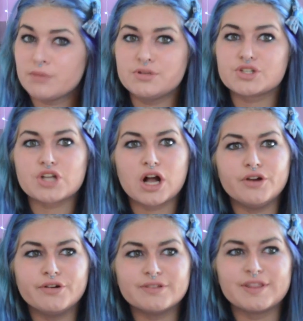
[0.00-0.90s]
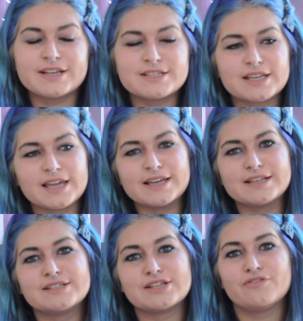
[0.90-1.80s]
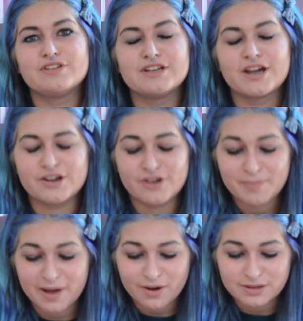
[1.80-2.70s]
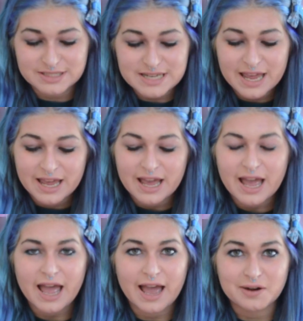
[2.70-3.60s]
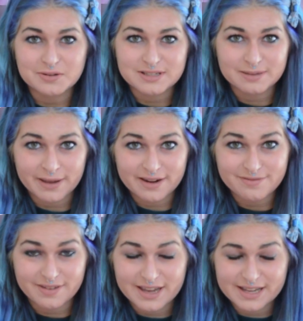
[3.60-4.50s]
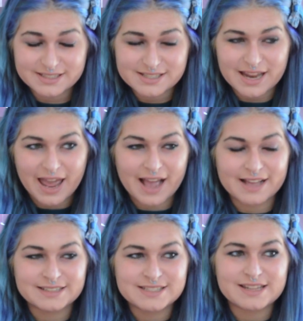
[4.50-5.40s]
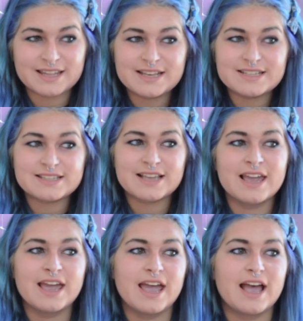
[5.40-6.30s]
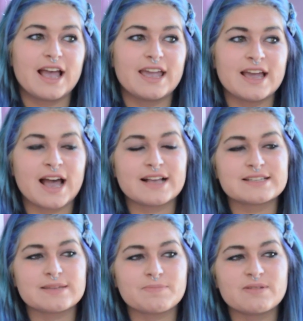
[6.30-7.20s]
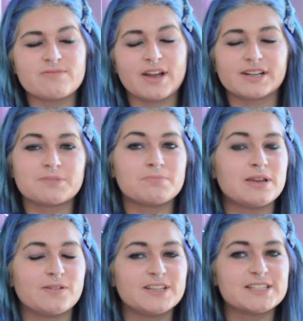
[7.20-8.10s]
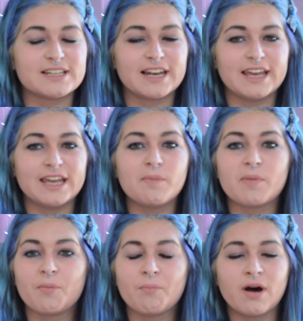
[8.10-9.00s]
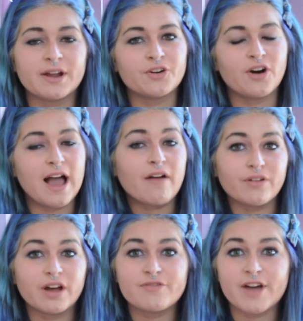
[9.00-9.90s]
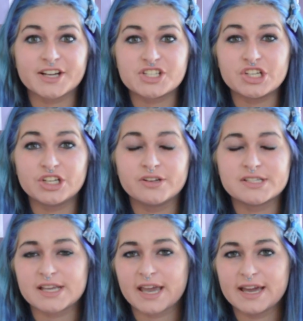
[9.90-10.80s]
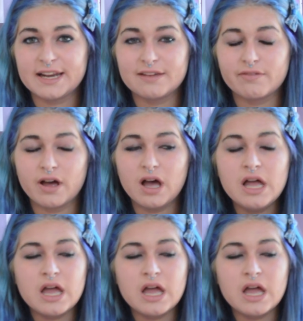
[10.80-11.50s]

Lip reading: So this is a video about housing benefit, and it has been affecting me recently but might not ever affect you as a care leaver.